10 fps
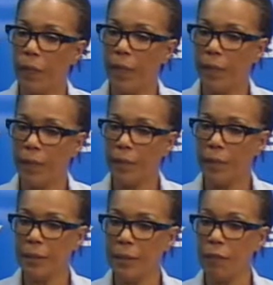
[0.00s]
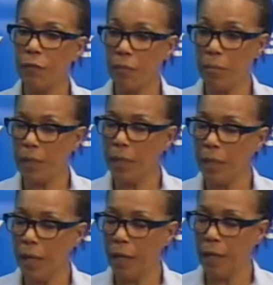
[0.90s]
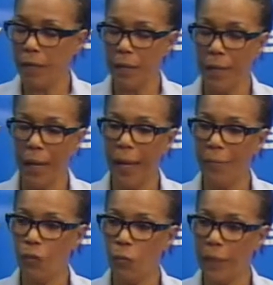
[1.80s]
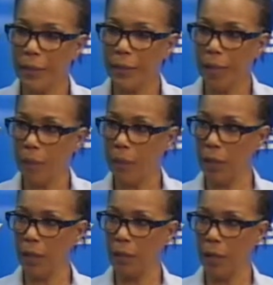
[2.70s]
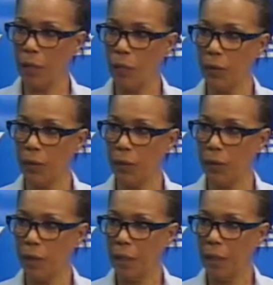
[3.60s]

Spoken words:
the tendency for me, I find I had to watch that because I was